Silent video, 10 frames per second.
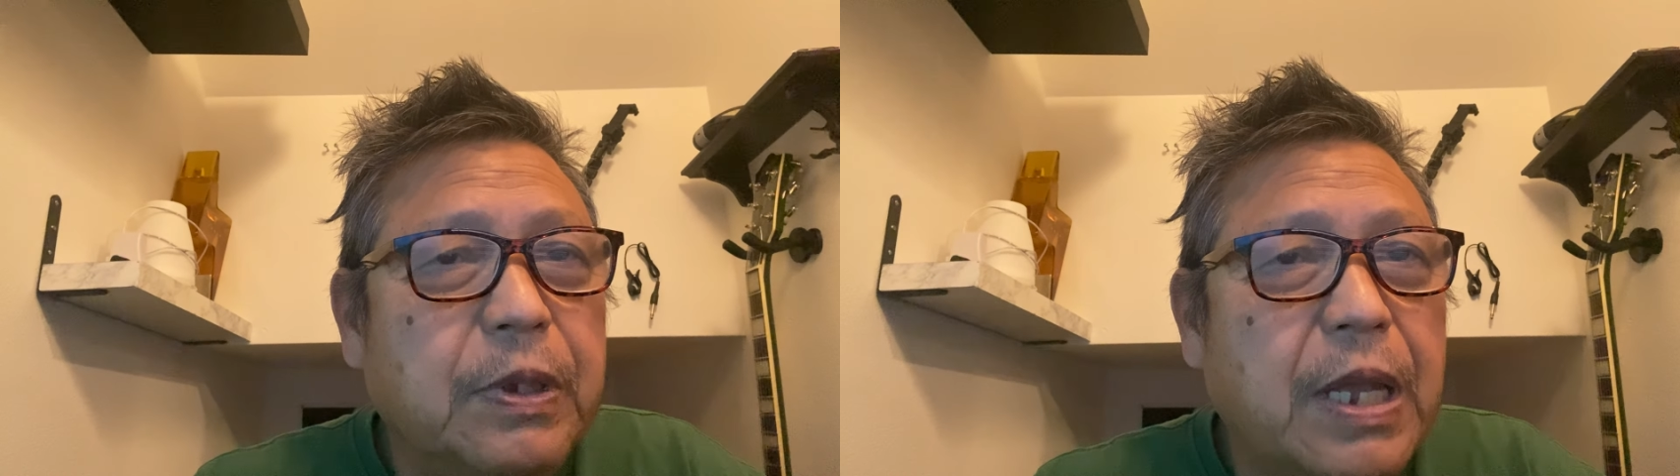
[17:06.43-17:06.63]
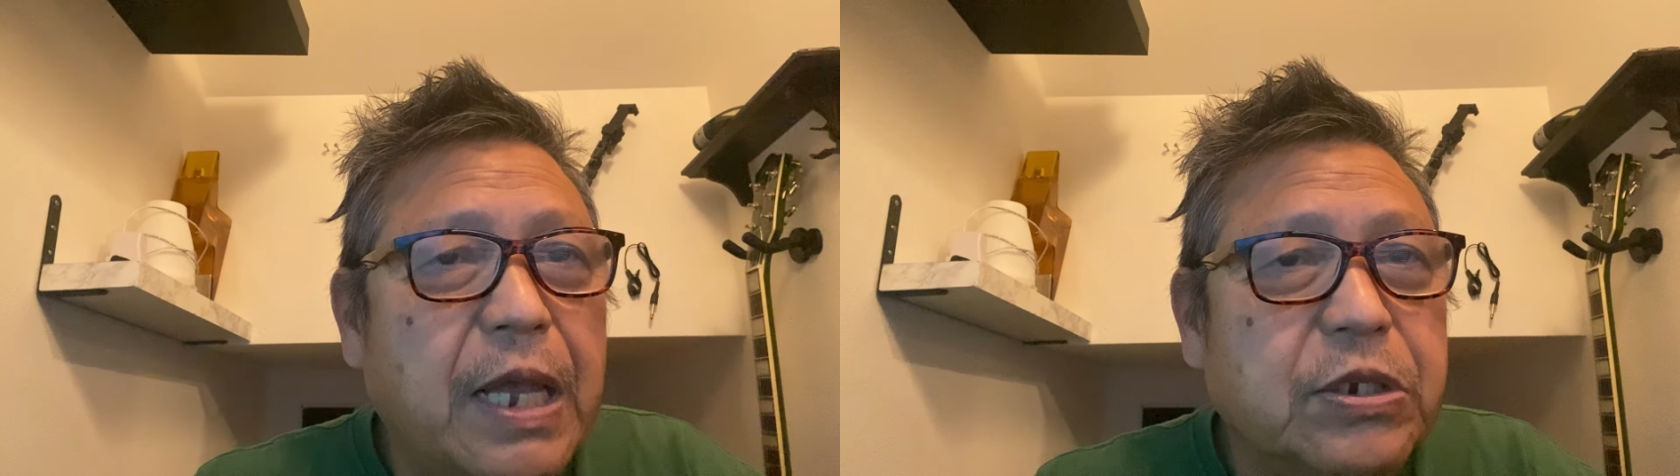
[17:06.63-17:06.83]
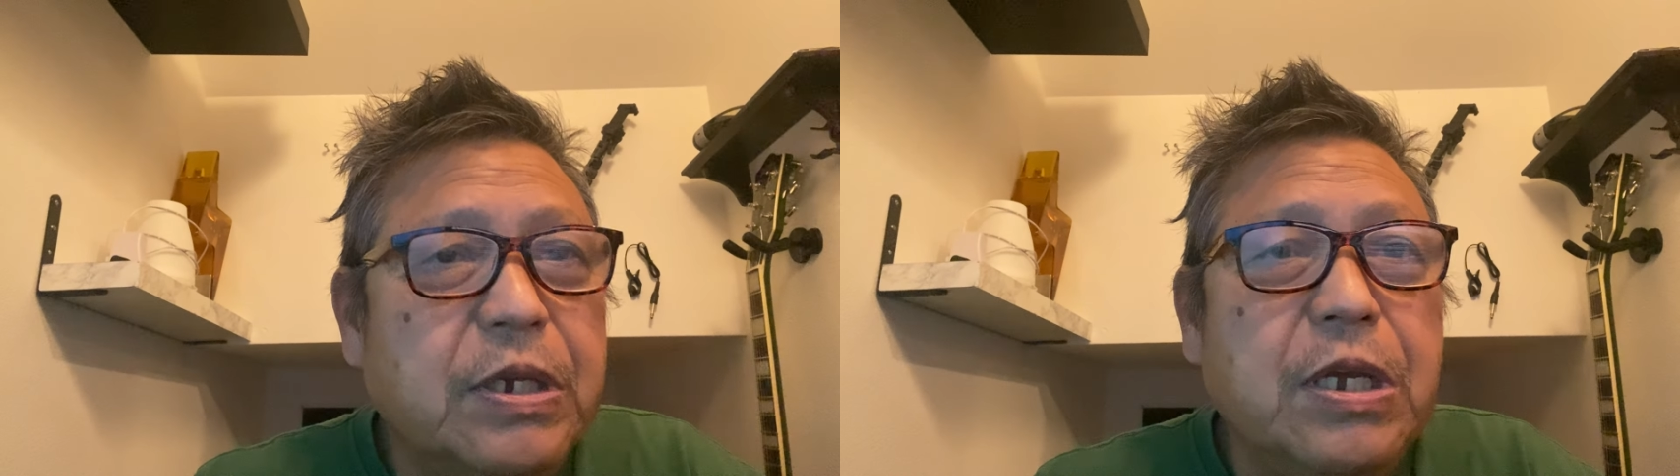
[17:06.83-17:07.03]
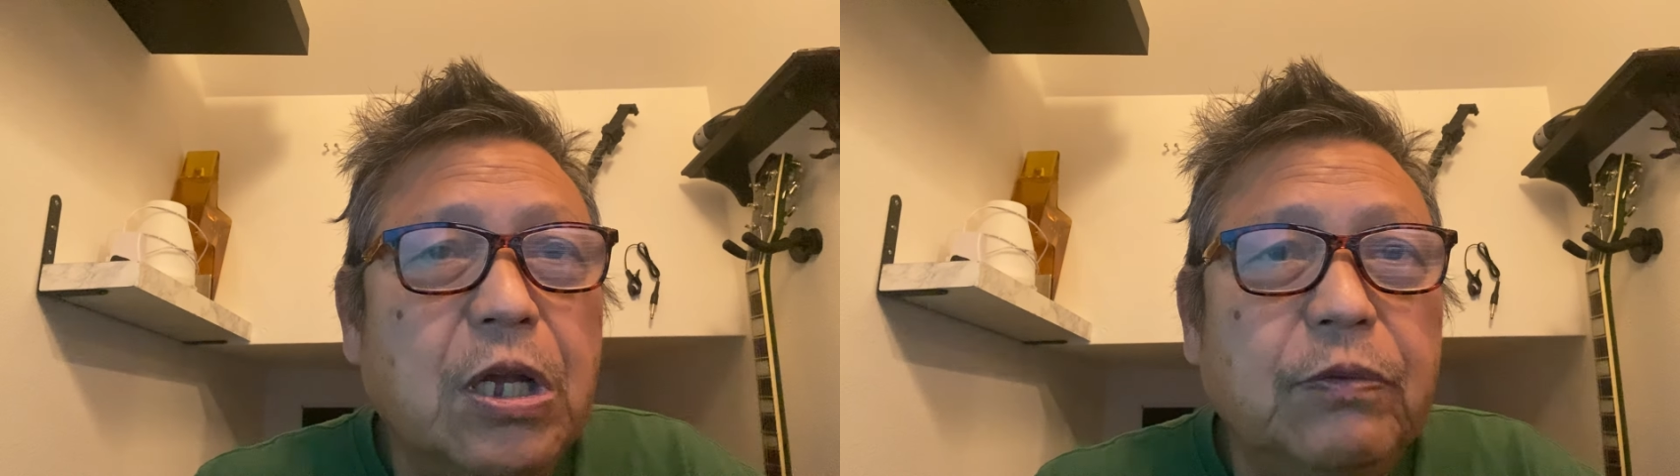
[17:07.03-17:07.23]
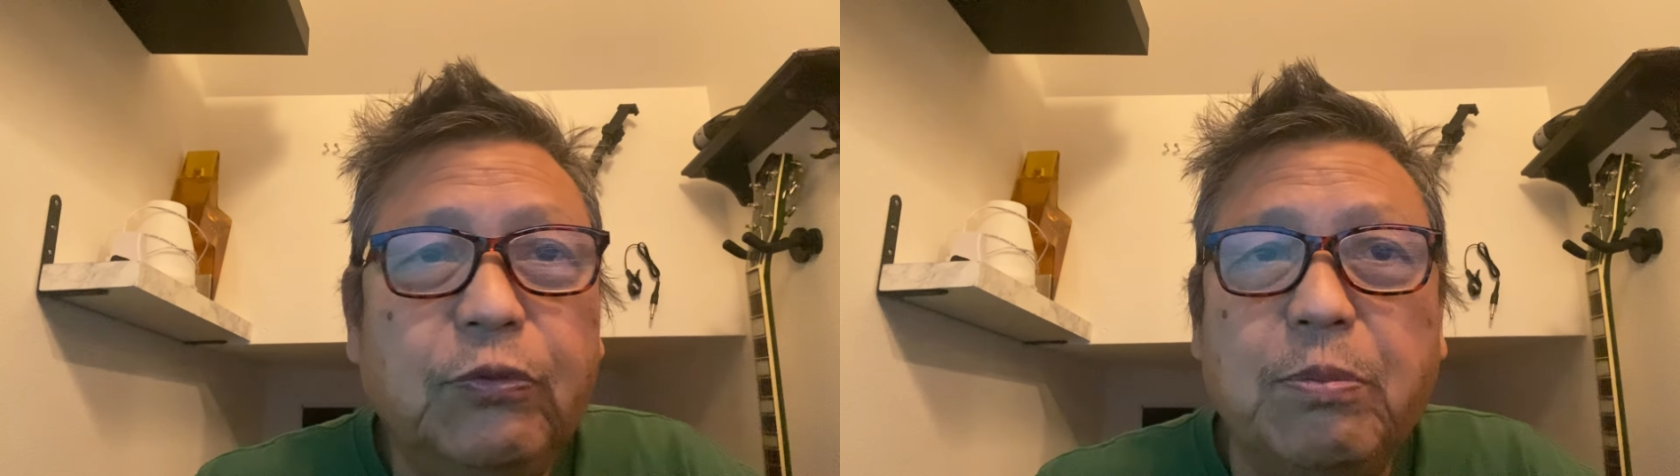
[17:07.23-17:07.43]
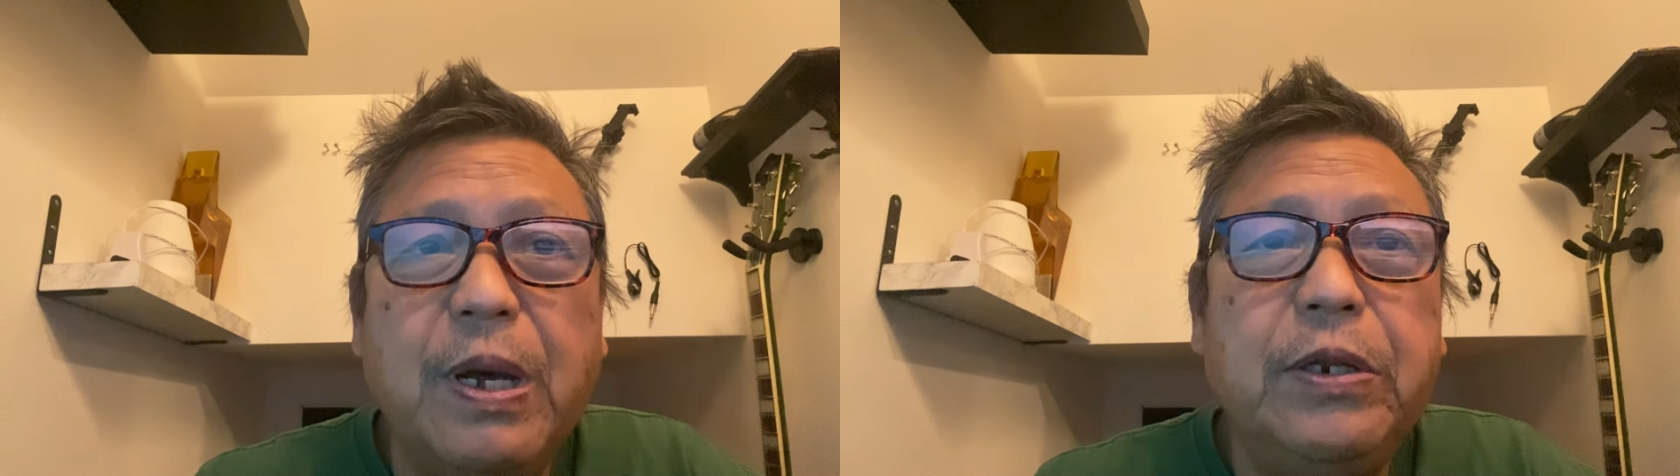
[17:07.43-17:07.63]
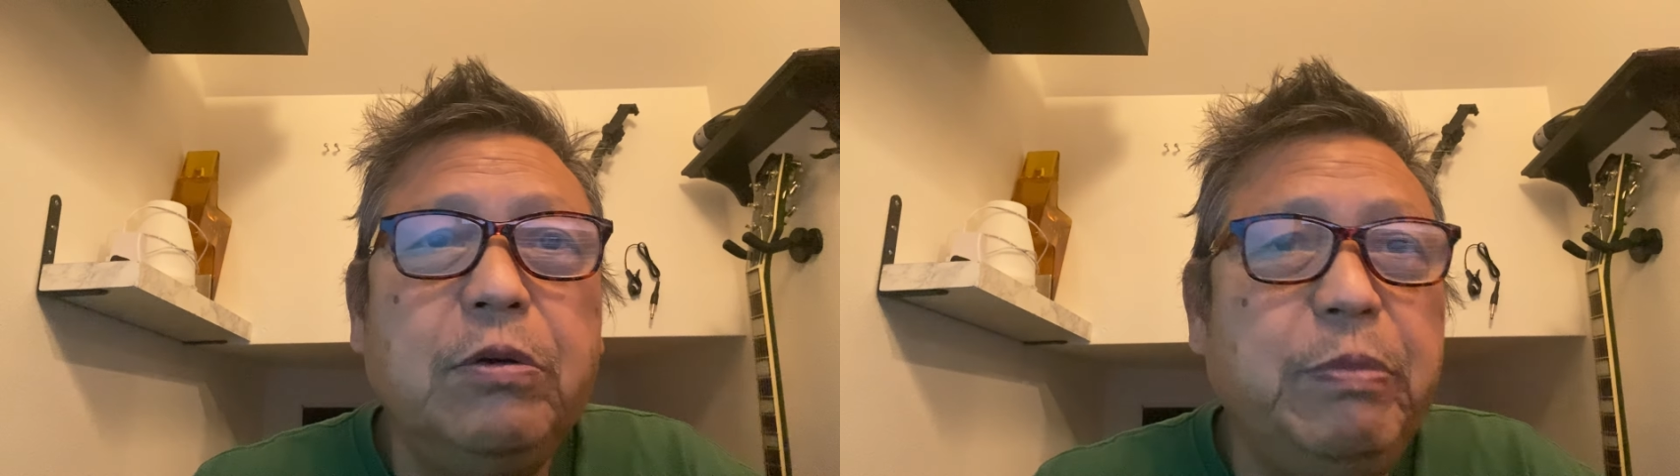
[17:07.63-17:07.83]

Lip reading: asking help from other